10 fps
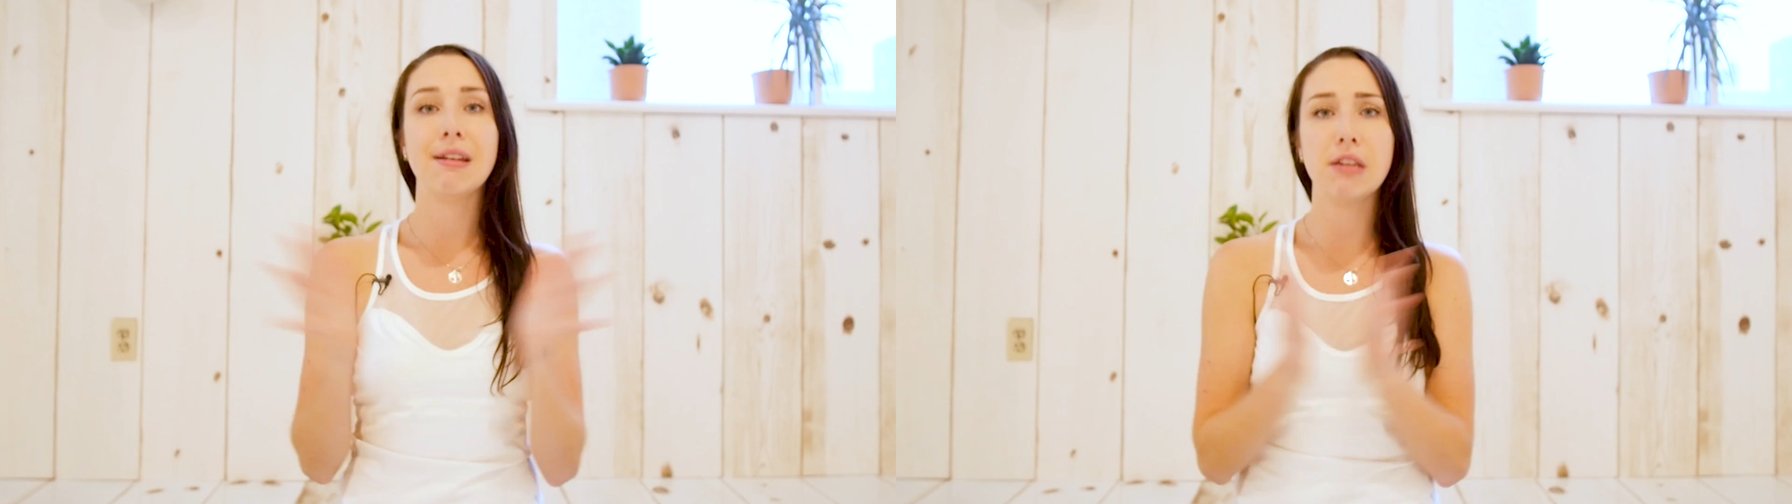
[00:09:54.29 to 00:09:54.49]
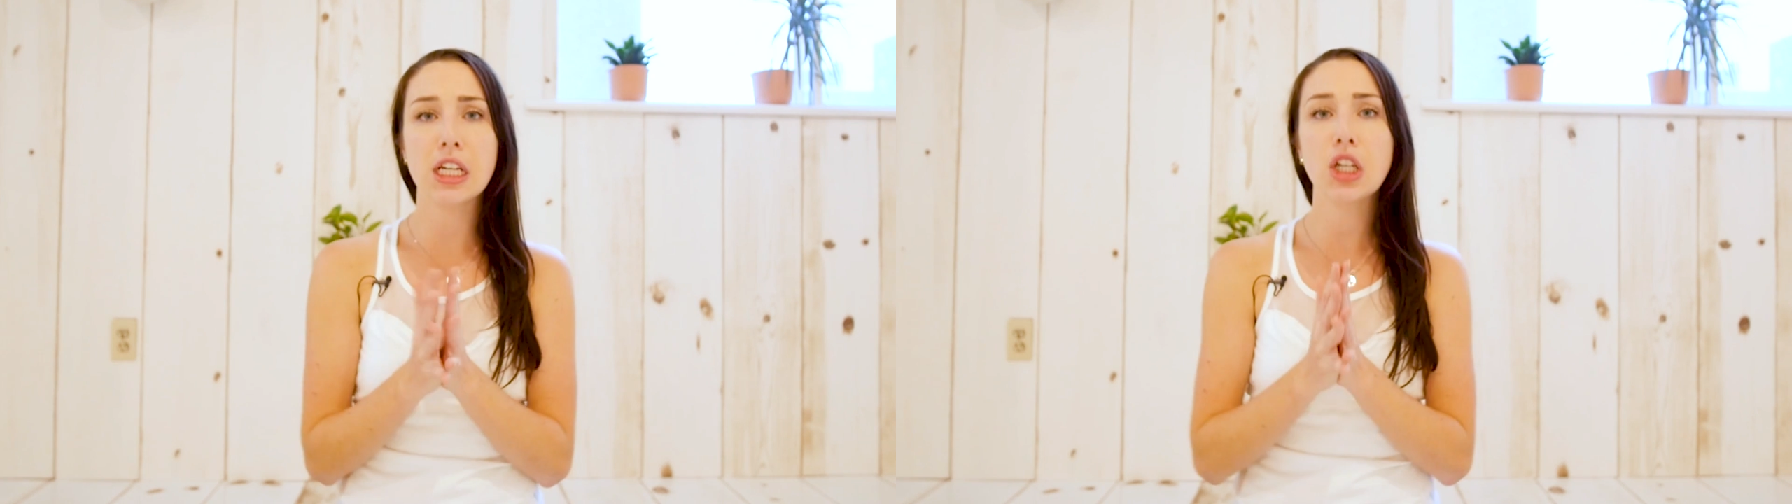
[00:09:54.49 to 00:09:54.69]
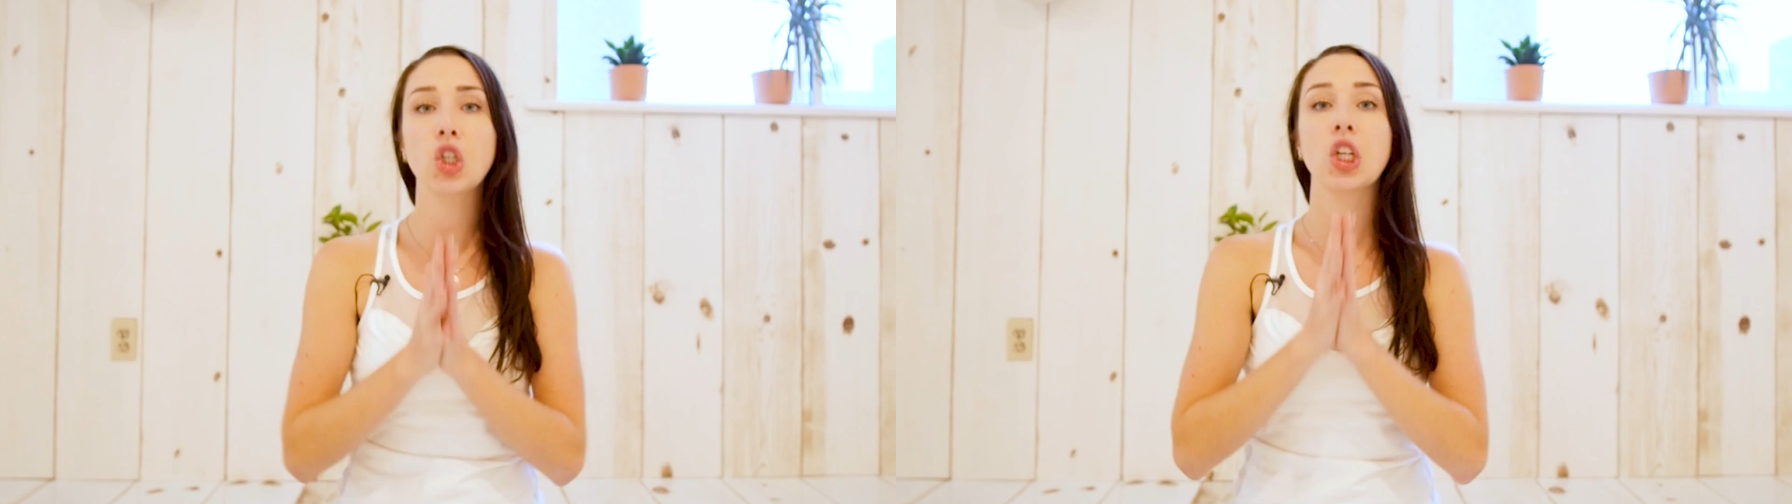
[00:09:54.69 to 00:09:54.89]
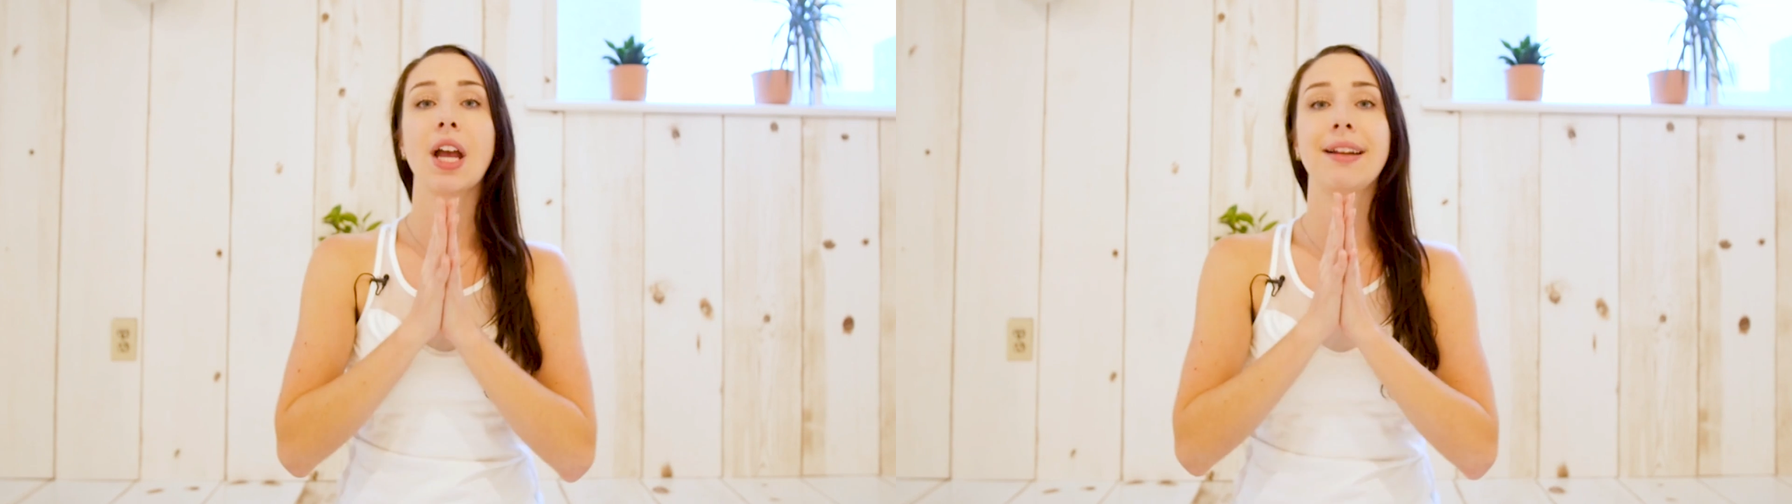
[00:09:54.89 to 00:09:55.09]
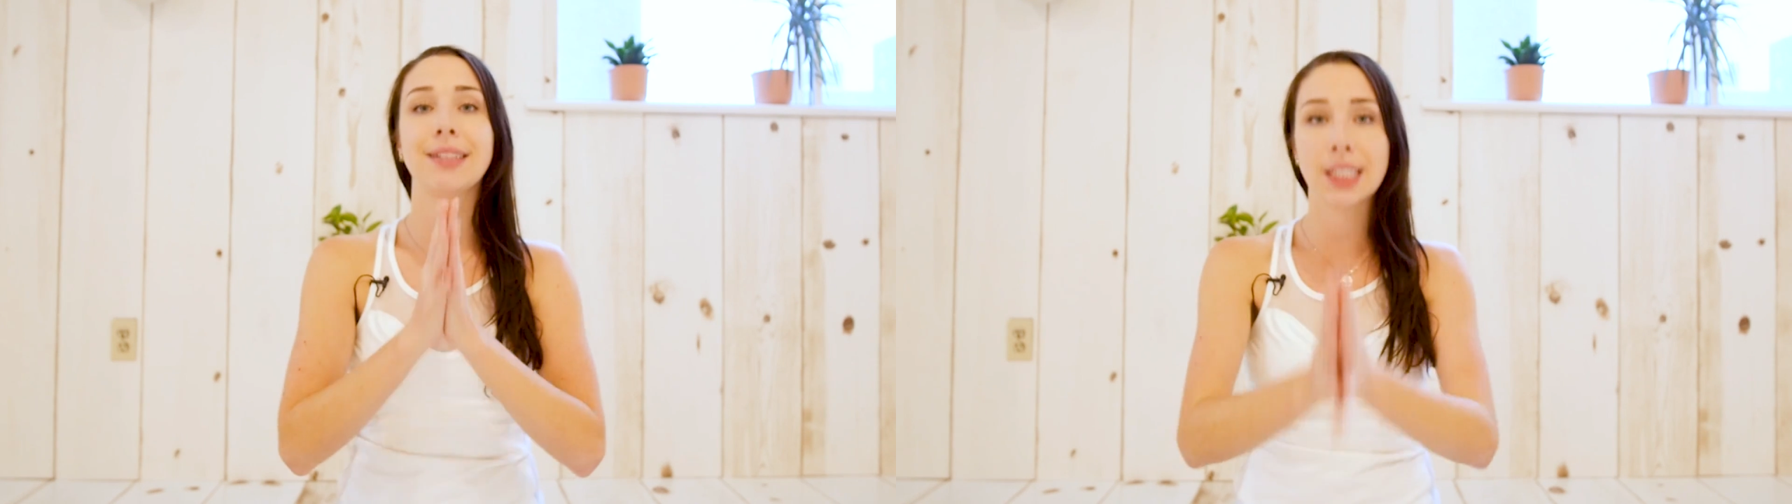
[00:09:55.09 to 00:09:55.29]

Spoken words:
Niche and